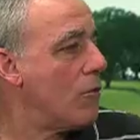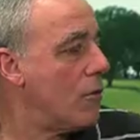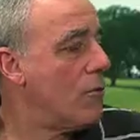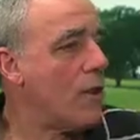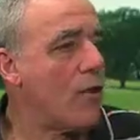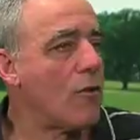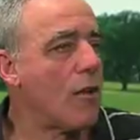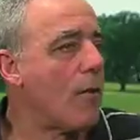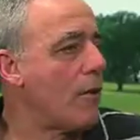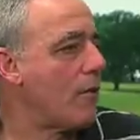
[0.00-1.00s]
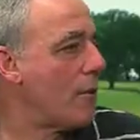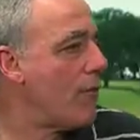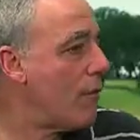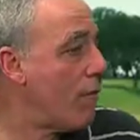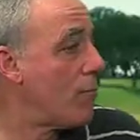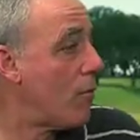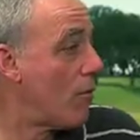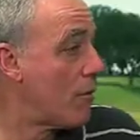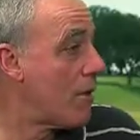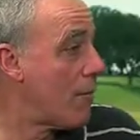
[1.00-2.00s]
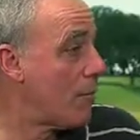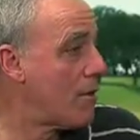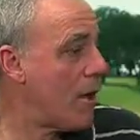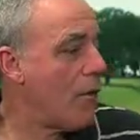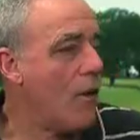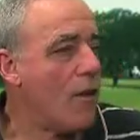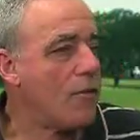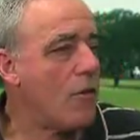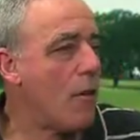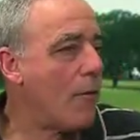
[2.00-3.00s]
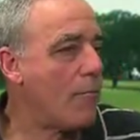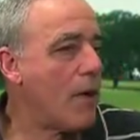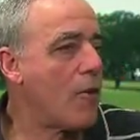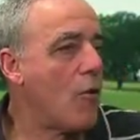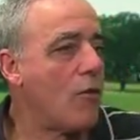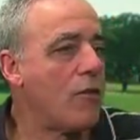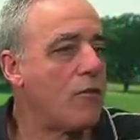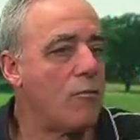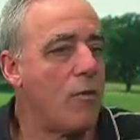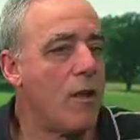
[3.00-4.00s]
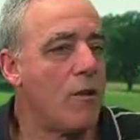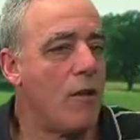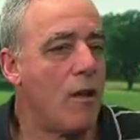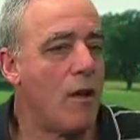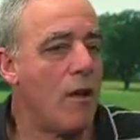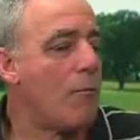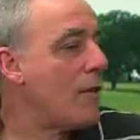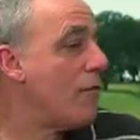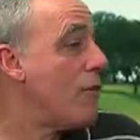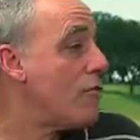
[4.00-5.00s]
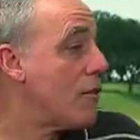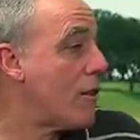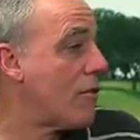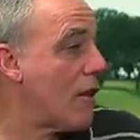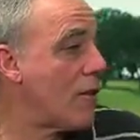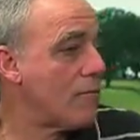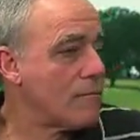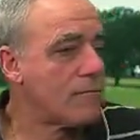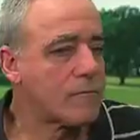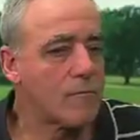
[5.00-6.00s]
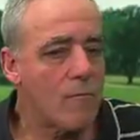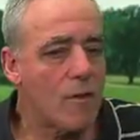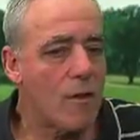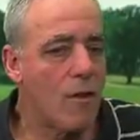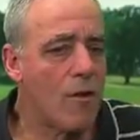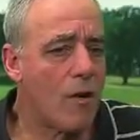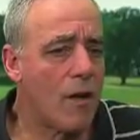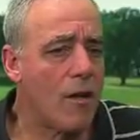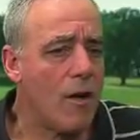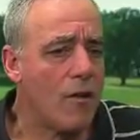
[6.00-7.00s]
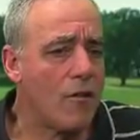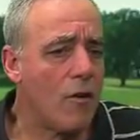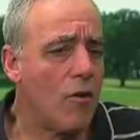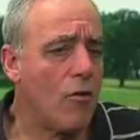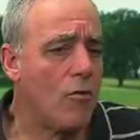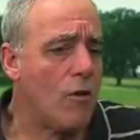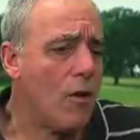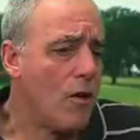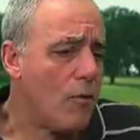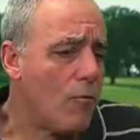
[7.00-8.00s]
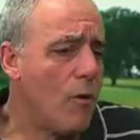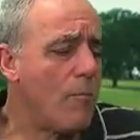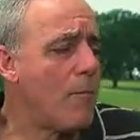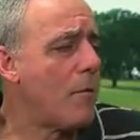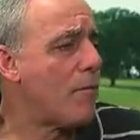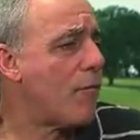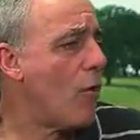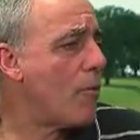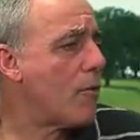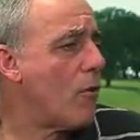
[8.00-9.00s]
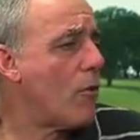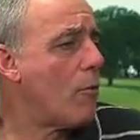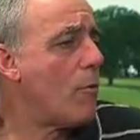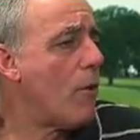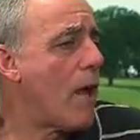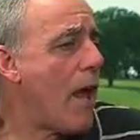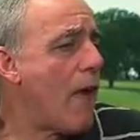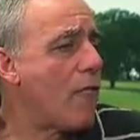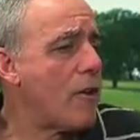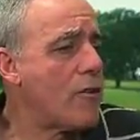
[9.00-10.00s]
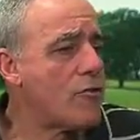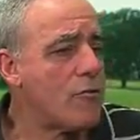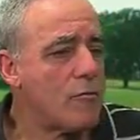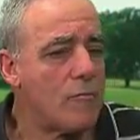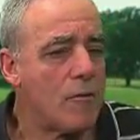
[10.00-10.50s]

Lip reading: that? Okay, I'm going to give you a football example now. So my goal is to win my division, let's say. All right? So what might be a performance goal? We want to average